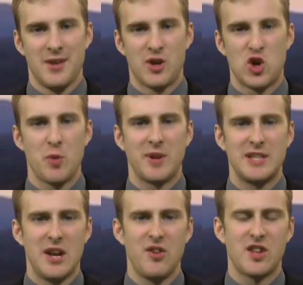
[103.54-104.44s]
The group
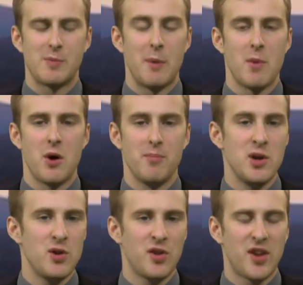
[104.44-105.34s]
continues to promote
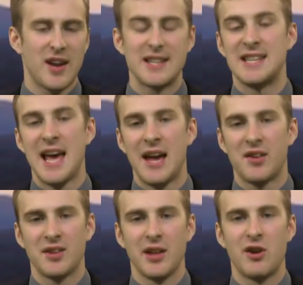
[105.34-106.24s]
music,
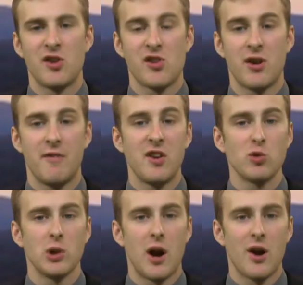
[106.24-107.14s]
dance, literature,
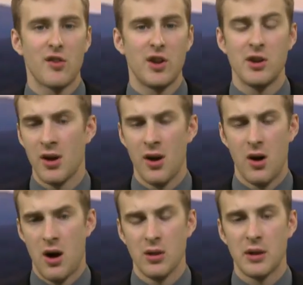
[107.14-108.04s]
visual arts, and
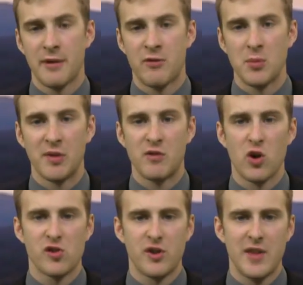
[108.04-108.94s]
all of the forms of
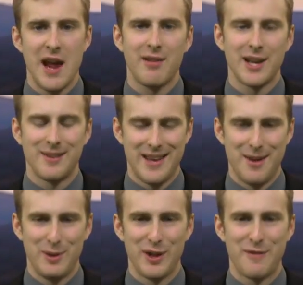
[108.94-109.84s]
culture in the area,
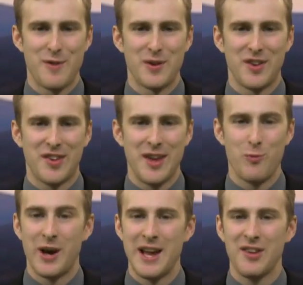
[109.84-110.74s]
and we look forward to
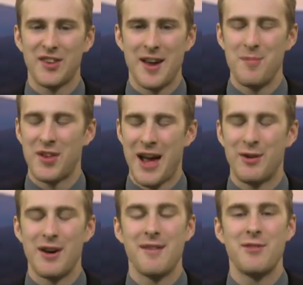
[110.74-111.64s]
seeing what else comes
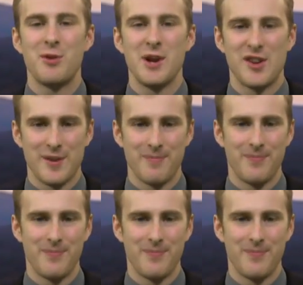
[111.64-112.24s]
out of the region.